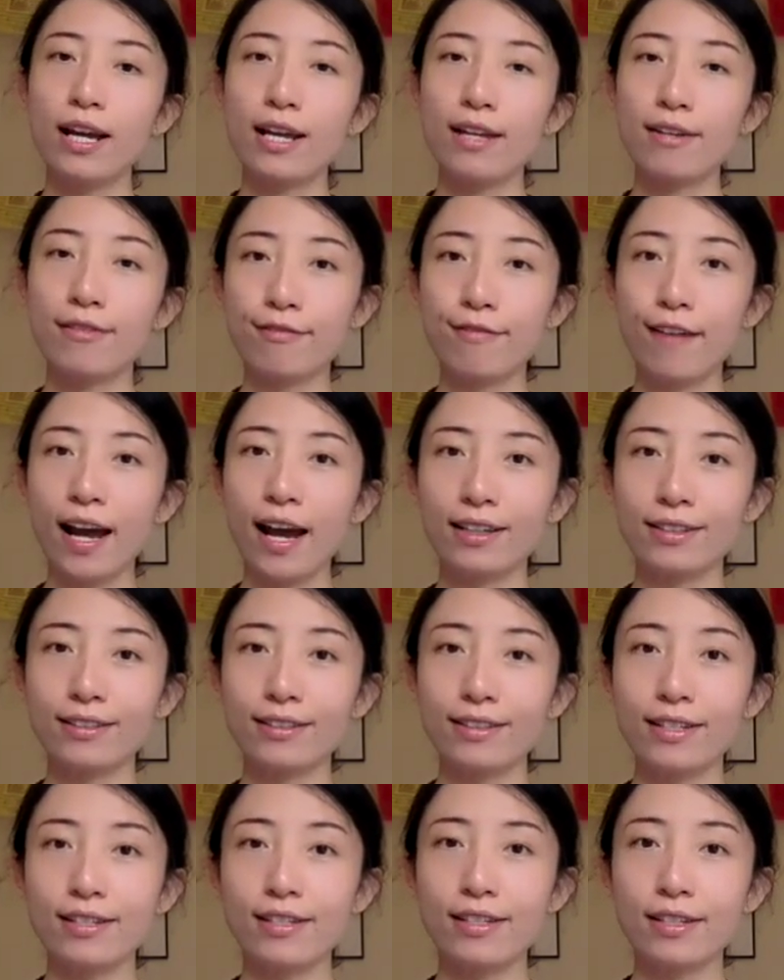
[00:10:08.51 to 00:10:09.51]
In
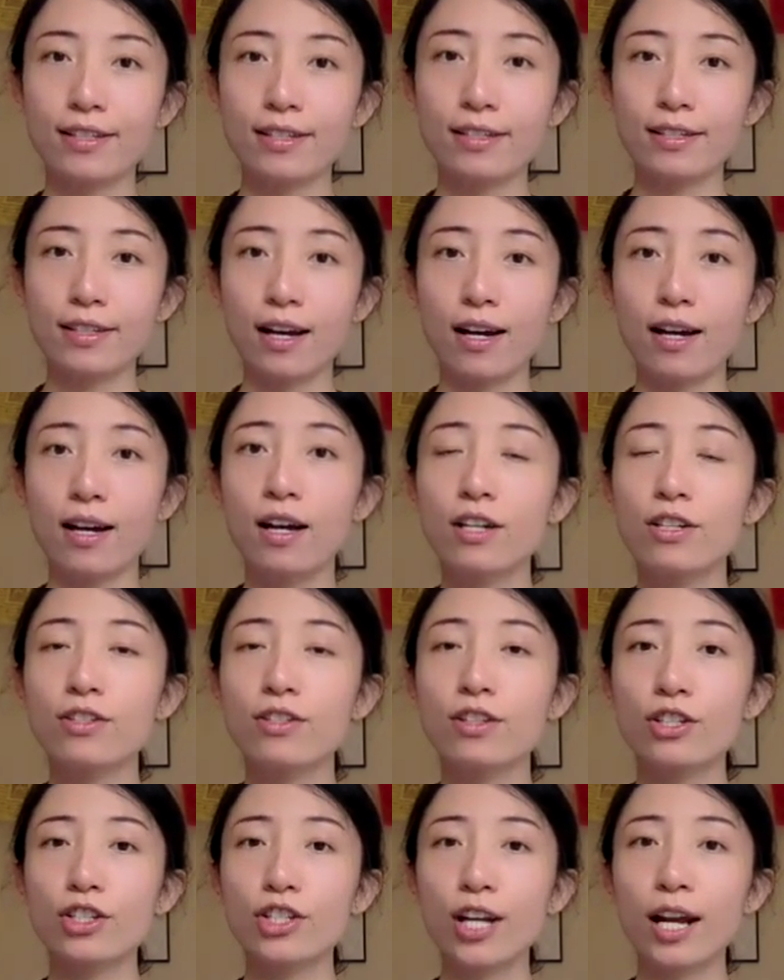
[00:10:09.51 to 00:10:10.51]
fact, this is the
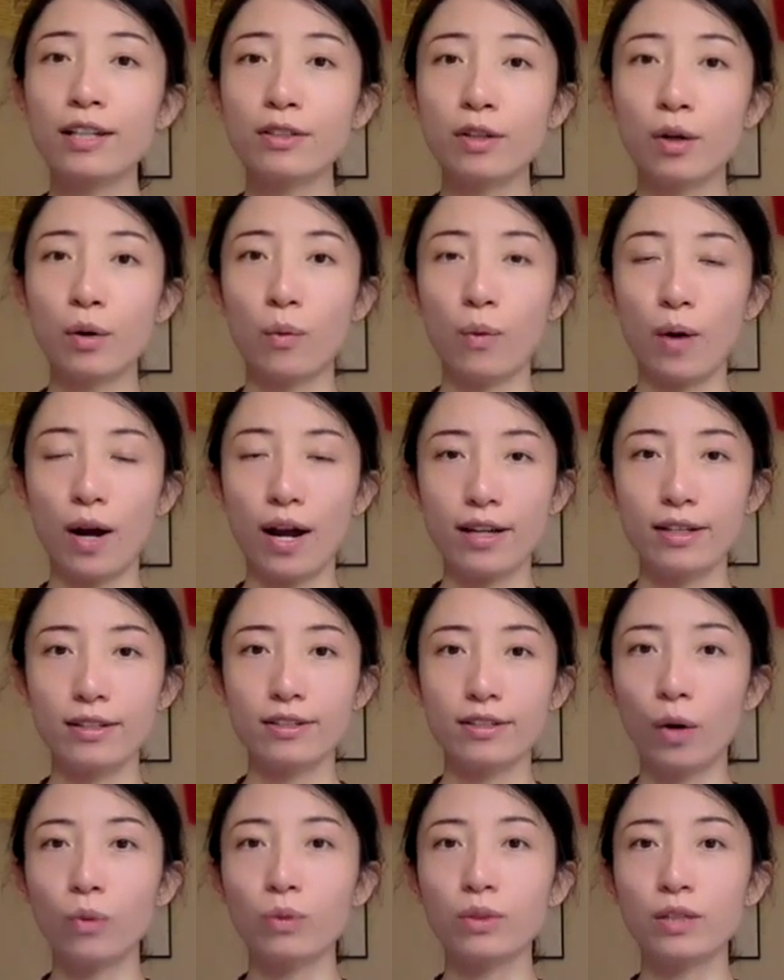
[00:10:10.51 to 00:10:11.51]
general way
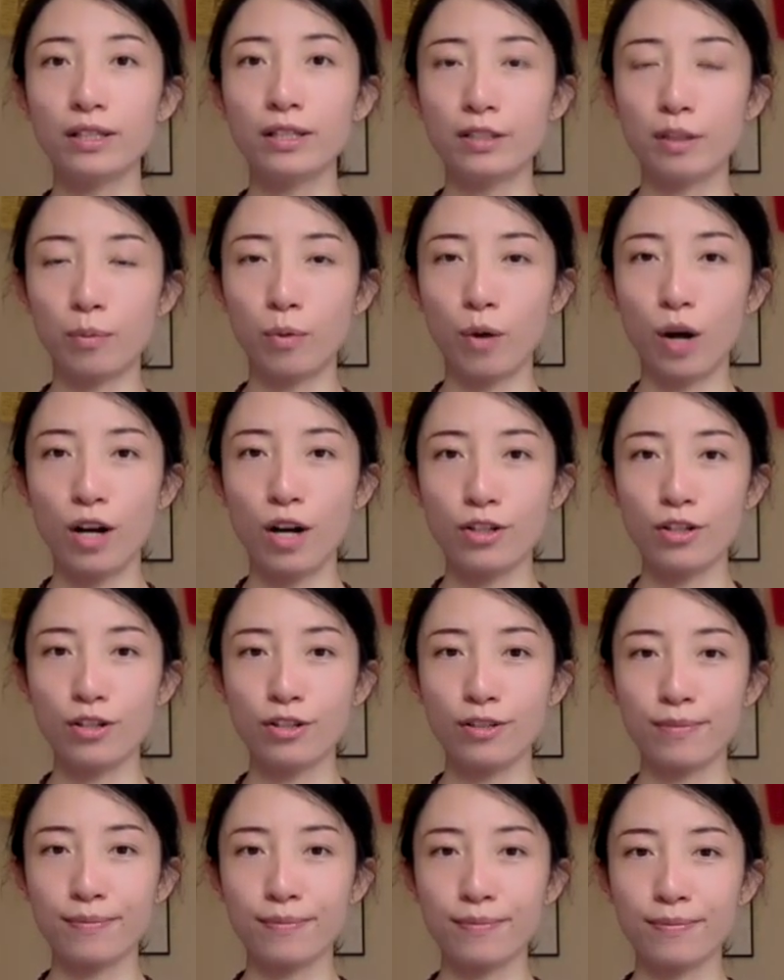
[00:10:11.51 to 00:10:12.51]
holding the
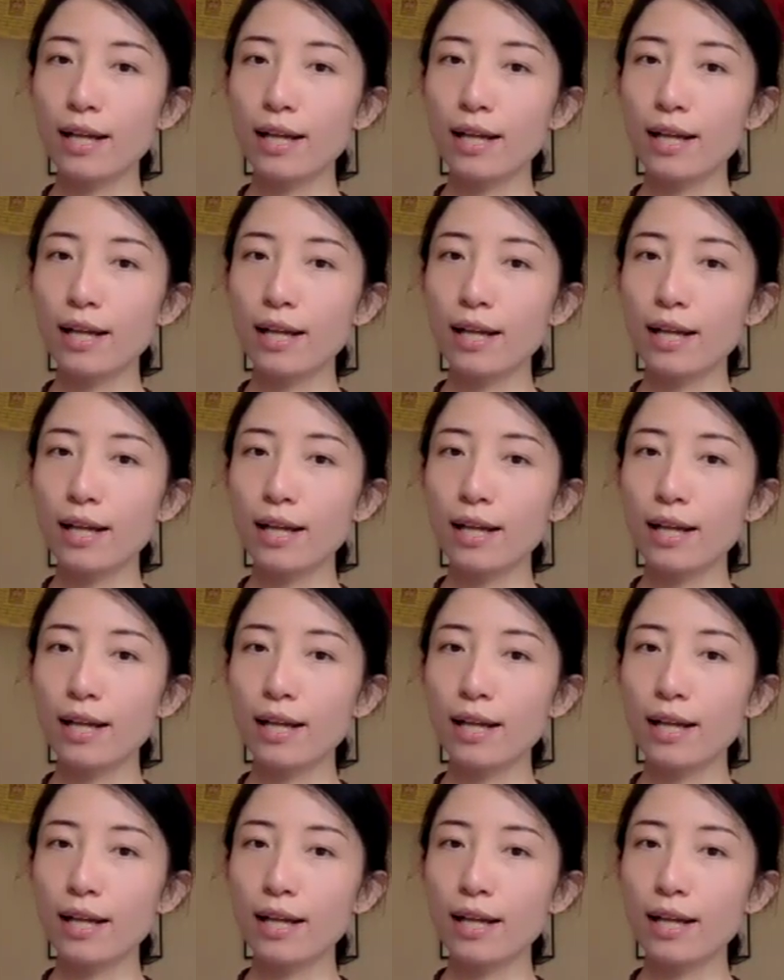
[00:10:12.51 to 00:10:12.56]
brush.